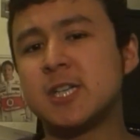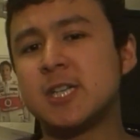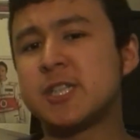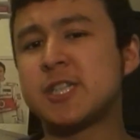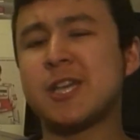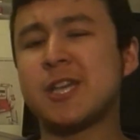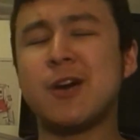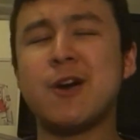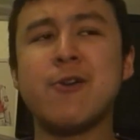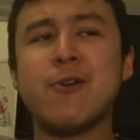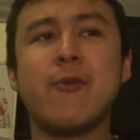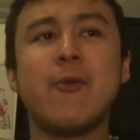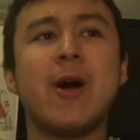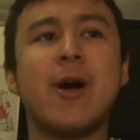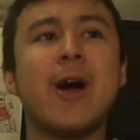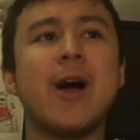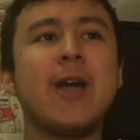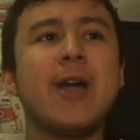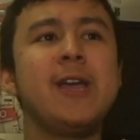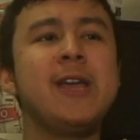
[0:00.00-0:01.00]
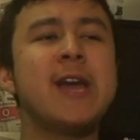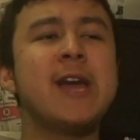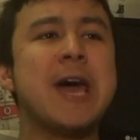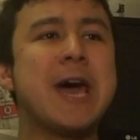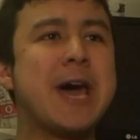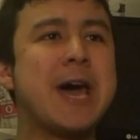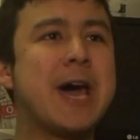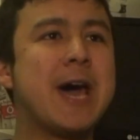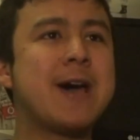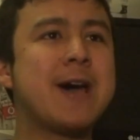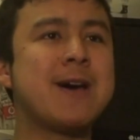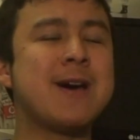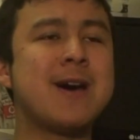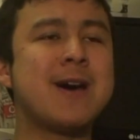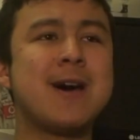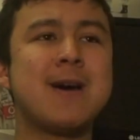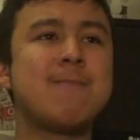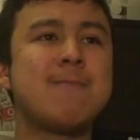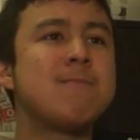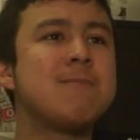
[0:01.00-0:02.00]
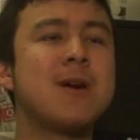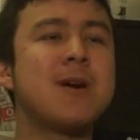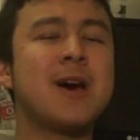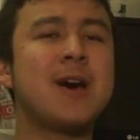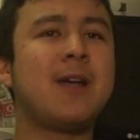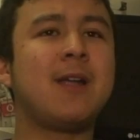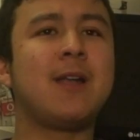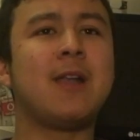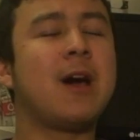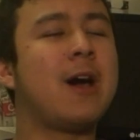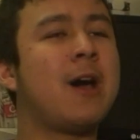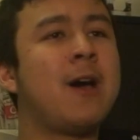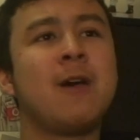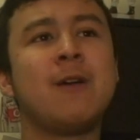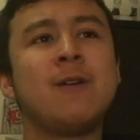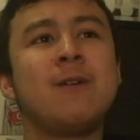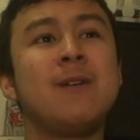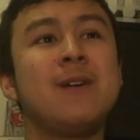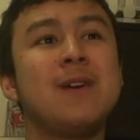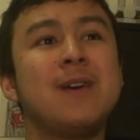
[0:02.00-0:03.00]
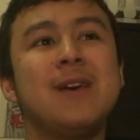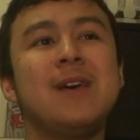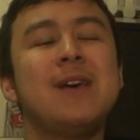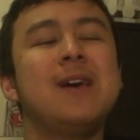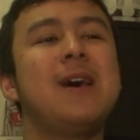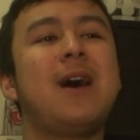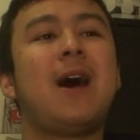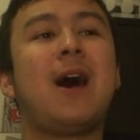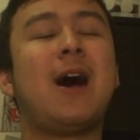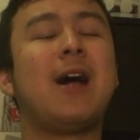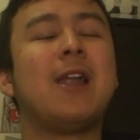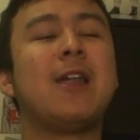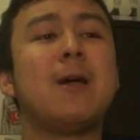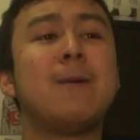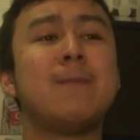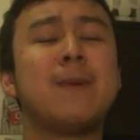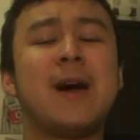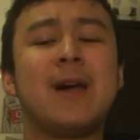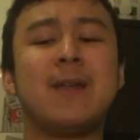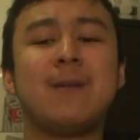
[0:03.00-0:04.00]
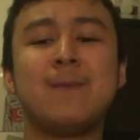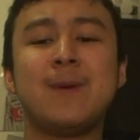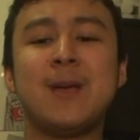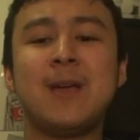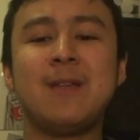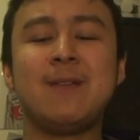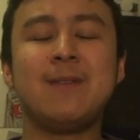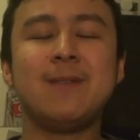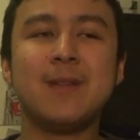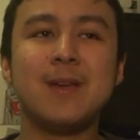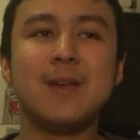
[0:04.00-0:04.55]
So yeah, I don't know, man.